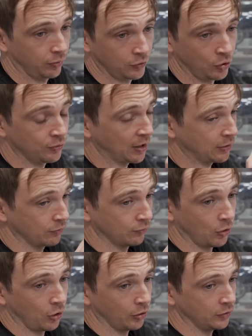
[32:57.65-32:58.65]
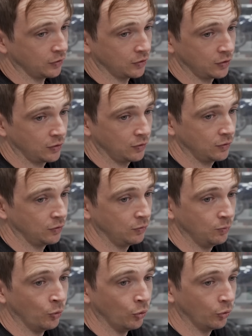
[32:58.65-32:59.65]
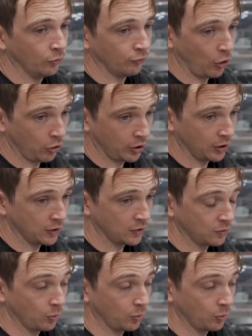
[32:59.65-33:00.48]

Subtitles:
2 sets of rods, more rockers.